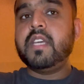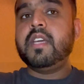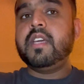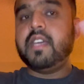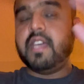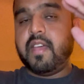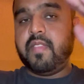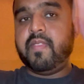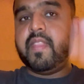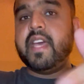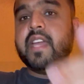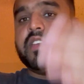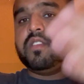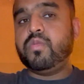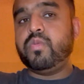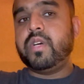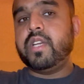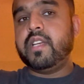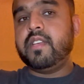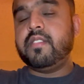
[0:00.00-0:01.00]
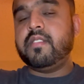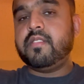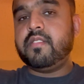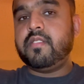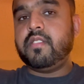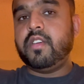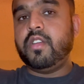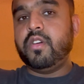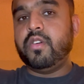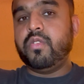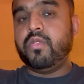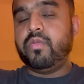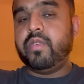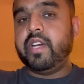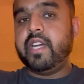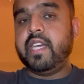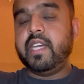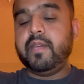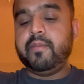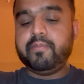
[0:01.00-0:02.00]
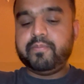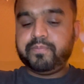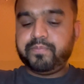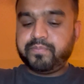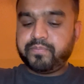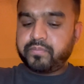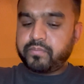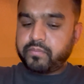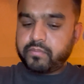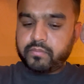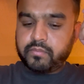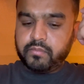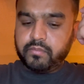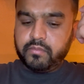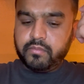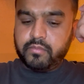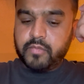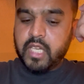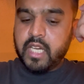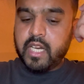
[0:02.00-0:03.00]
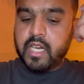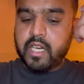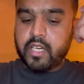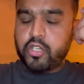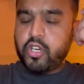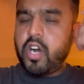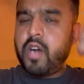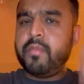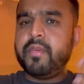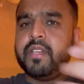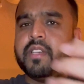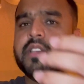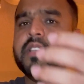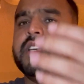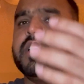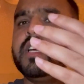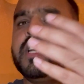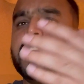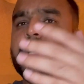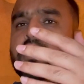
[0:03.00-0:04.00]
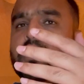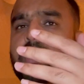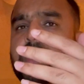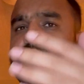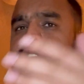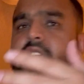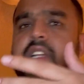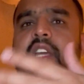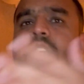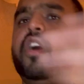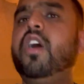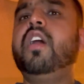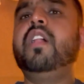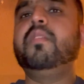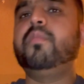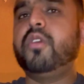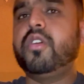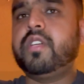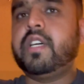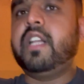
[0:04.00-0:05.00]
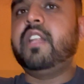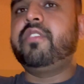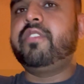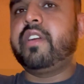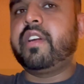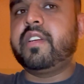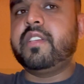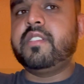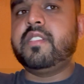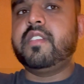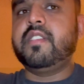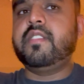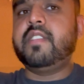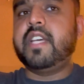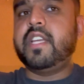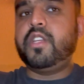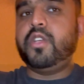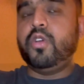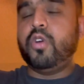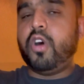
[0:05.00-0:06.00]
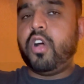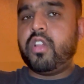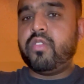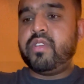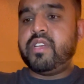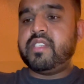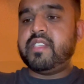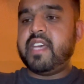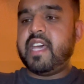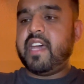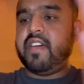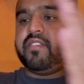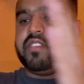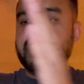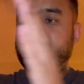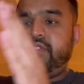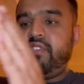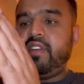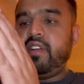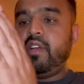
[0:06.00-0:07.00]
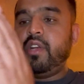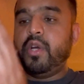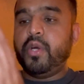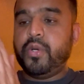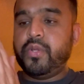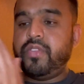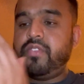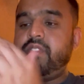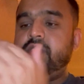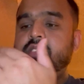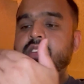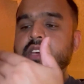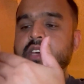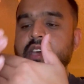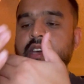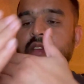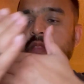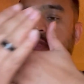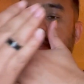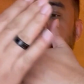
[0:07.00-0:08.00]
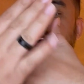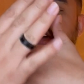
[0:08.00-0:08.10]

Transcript: and that is what is very common to literally all Montale fragrances, that you always have different notes that are